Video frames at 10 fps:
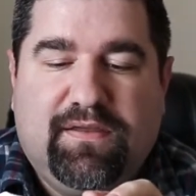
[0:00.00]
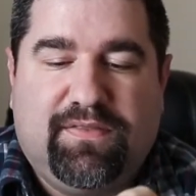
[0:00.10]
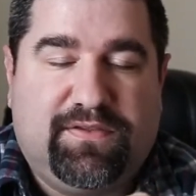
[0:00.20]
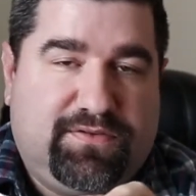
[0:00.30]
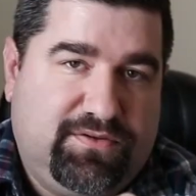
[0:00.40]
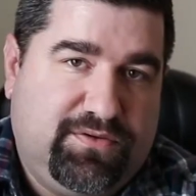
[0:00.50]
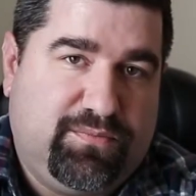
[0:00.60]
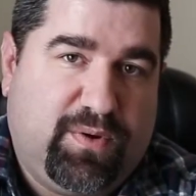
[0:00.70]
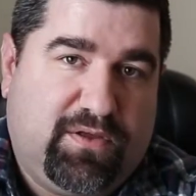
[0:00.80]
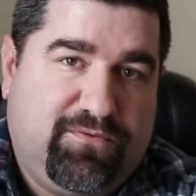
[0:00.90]
This will do
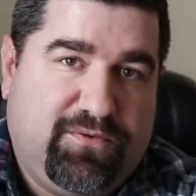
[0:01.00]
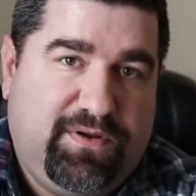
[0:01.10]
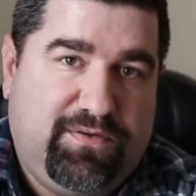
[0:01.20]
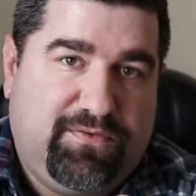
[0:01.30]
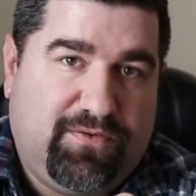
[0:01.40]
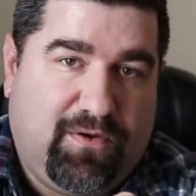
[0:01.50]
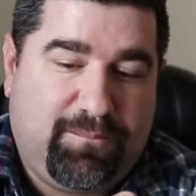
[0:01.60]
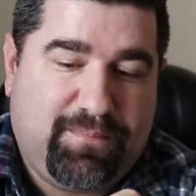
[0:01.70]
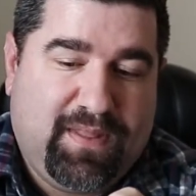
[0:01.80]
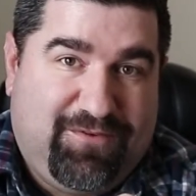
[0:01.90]
well for you. So
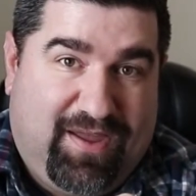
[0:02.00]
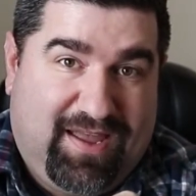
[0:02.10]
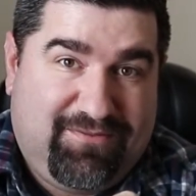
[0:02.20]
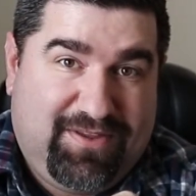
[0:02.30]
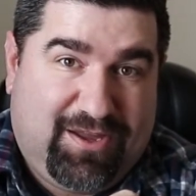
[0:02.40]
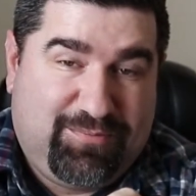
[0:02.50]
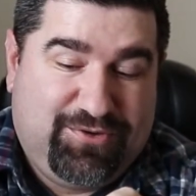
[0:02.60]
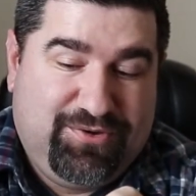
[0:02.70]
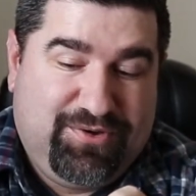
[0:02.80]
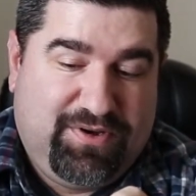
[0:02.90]
if you have the
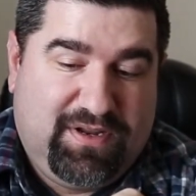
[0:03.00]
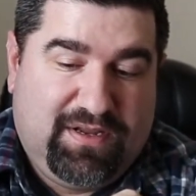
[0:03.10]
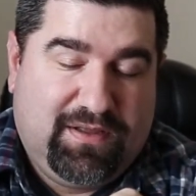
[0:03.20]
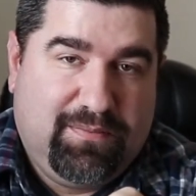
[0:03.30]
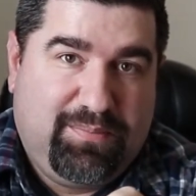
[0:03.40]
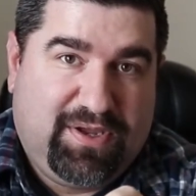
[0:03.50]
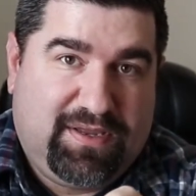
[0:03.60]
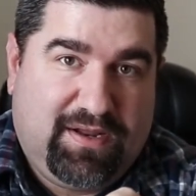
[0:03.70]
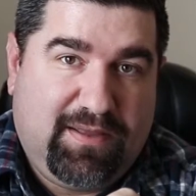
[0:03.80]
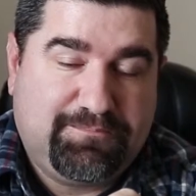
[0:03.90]
opportunity, pick
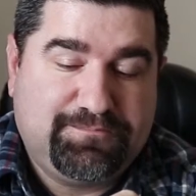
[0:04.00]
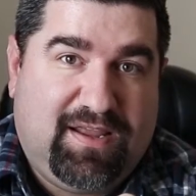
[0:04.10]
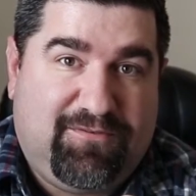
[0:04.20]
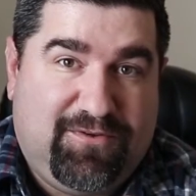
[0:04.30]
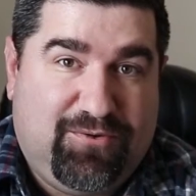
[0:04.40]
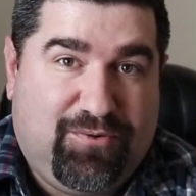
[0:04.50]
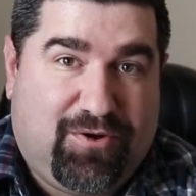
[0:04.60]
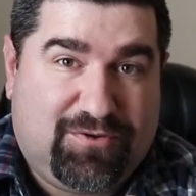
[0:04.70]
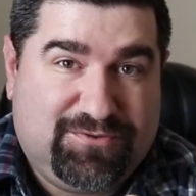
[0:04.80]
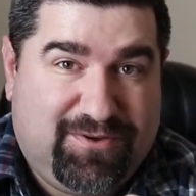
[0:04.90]
it up. If you
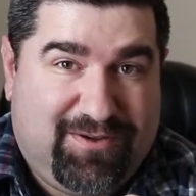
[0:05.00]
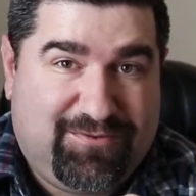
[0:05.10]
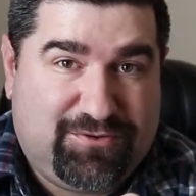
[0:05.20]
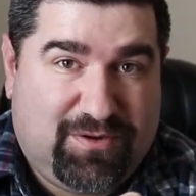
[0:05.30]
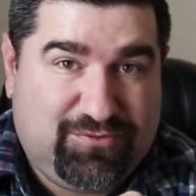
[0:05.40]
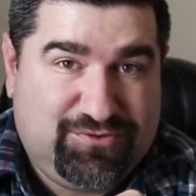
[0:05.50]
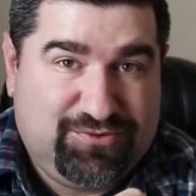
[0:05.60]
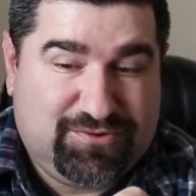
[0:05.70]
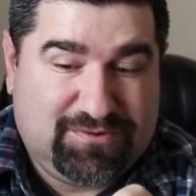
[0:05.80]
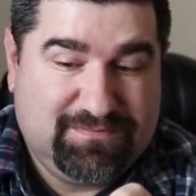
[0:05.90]
also have a Dremel
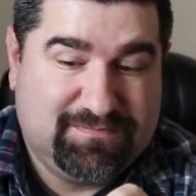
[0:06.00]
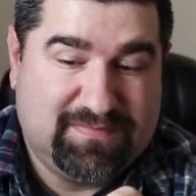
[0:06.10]
tool,